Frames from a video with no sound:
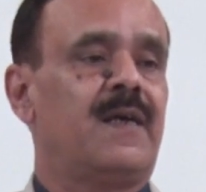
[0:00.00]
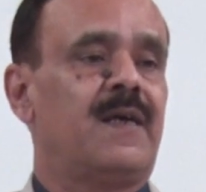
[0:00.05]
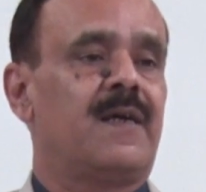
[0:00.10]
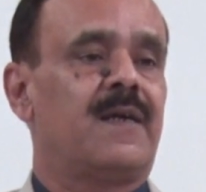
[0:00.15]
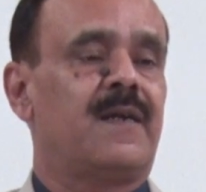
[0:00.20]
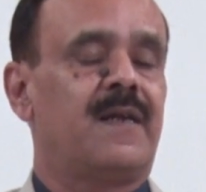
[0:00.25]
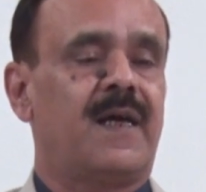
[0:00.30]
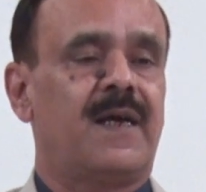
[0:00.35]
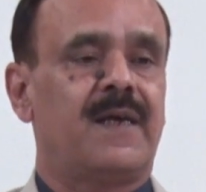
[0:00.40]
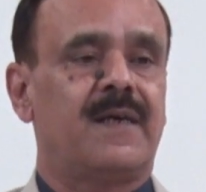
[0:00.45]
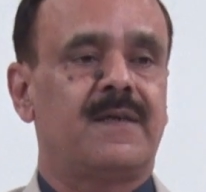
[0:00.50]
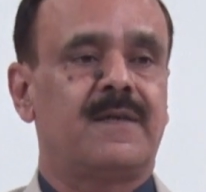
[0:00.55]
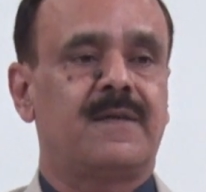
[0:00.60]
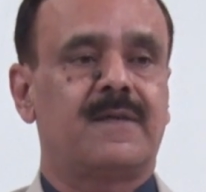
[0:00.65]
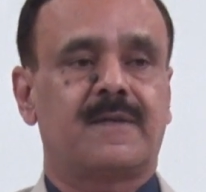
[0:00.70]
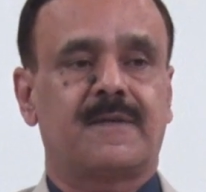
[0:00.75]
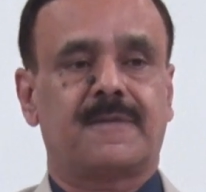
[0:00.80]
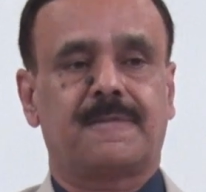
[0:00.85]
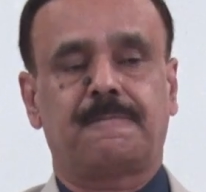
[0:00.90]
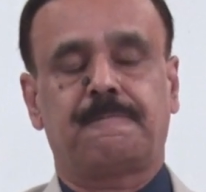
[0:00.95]
like
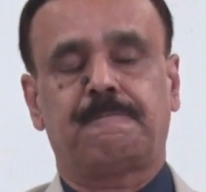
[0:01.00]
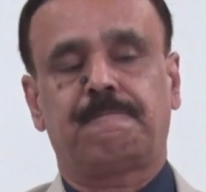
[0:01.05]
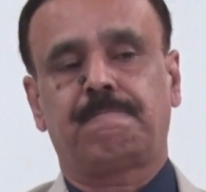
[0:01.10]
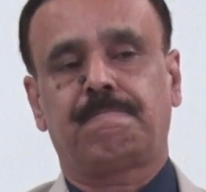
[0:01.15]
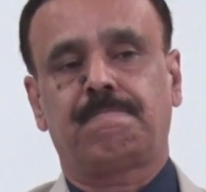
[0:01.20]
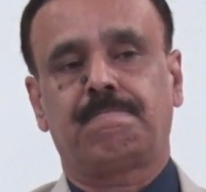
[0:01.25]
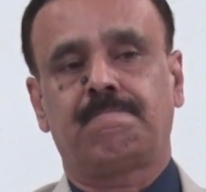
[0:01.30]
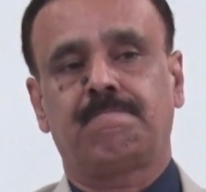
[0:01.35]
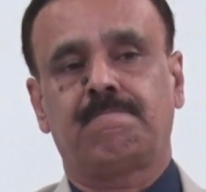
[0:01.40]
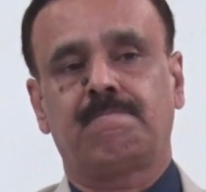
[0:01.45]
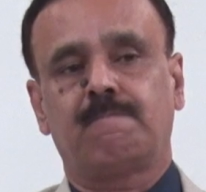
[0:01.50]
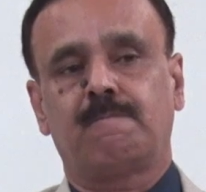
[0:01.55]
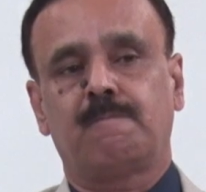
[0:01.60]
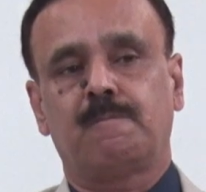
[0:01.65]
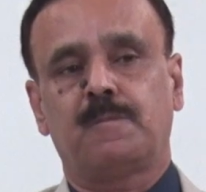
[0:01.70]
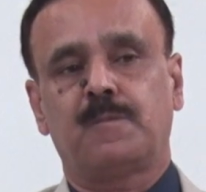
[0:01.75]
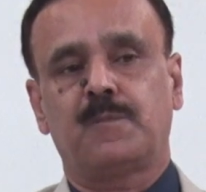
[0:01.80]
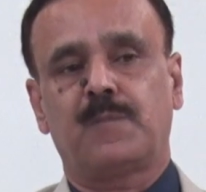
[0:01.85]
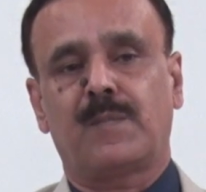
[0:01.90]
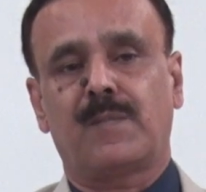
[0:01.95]

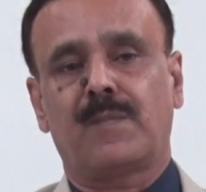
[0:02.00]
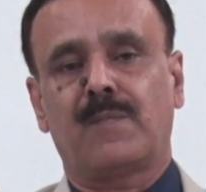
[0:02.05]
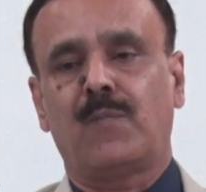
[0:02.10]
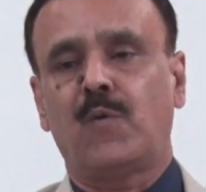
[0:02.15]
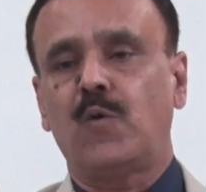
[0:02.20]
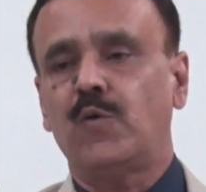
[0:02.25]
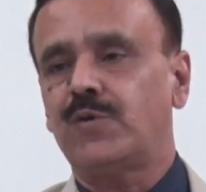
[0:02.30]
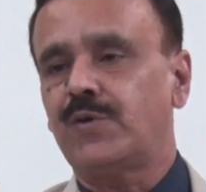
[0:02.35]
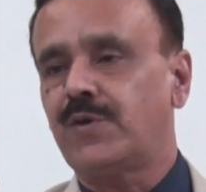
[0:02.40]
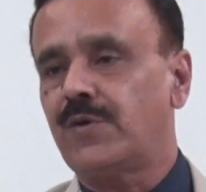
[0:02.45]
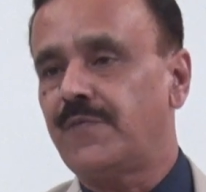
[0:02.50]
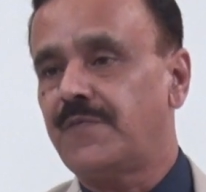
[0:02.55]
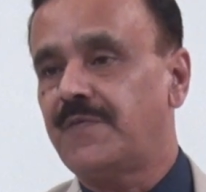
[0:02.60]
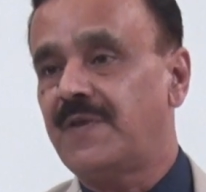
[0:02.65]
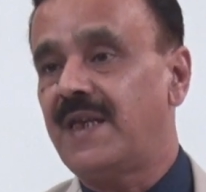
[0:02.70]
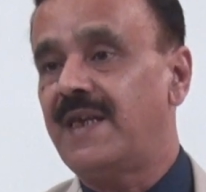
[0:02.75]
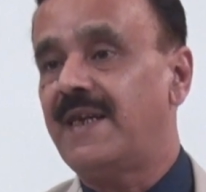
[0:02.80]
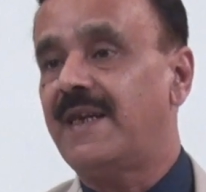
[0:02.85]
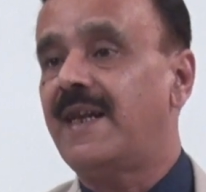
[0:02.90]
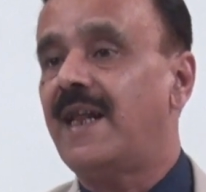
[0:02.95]
most of
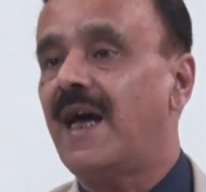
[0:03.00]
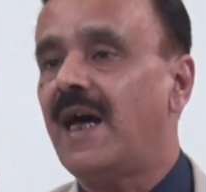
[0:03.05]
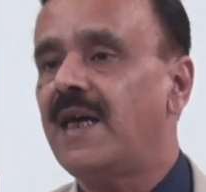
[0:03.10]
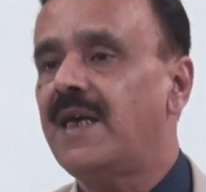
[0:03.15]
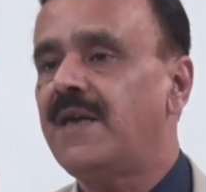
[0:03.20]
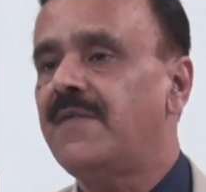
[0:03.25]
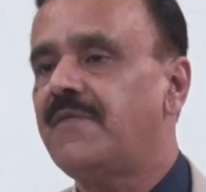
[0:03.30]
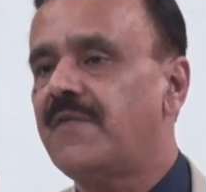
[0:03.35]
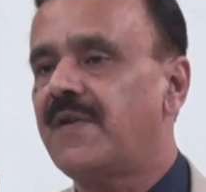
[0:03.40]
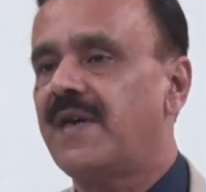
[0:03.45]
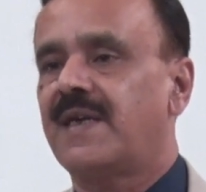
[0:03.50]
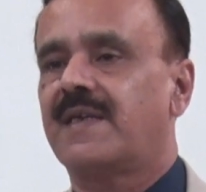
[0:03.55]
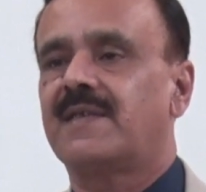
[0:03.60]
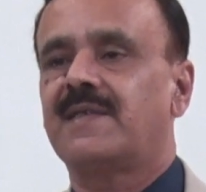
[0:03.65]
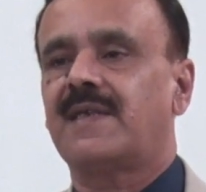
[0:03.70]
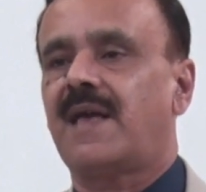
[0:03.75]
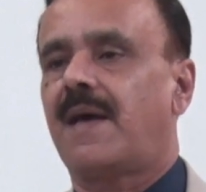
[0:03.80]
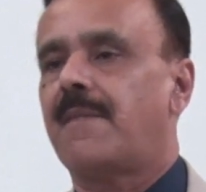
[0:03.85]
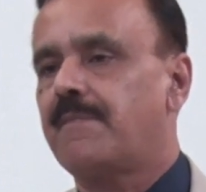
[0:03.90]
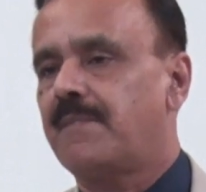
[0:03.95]
the live
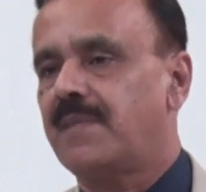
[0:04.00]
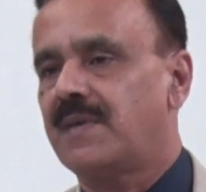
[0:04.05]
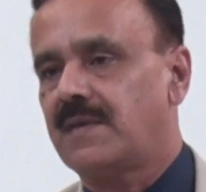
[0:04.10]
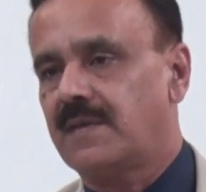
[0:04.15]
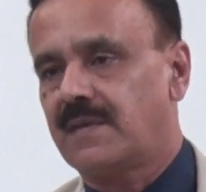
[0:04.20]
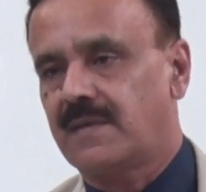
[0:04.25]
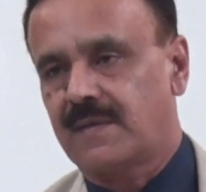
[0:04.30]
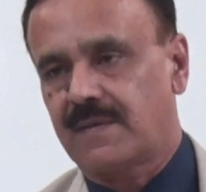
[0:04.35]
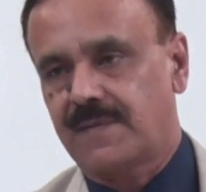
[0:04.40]
examples,